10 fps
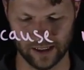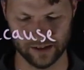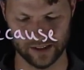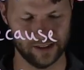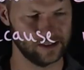
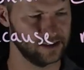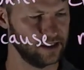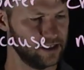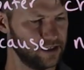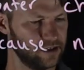Celsius.
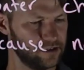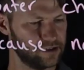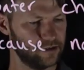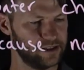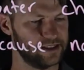
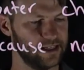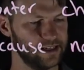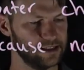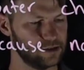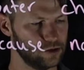So it's
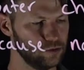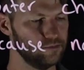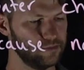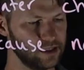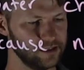taking 2
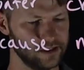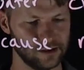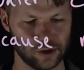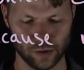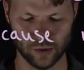
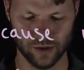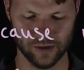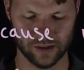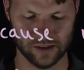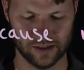million
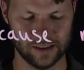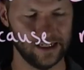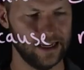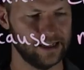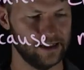joules to
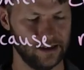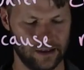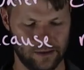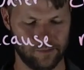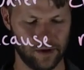take
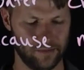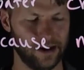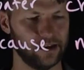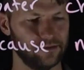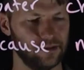an
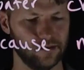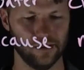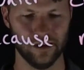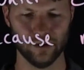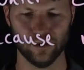amount of
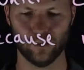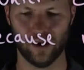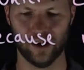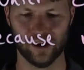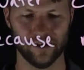liquid
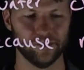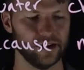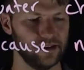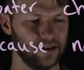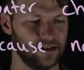water
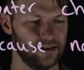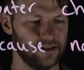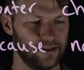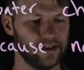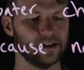
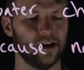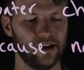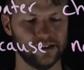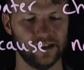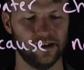and then
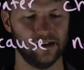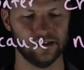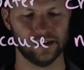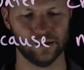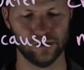cause it
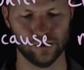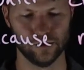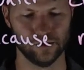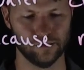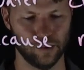all
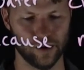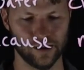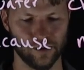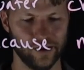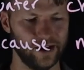to boil
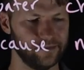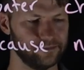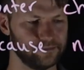away.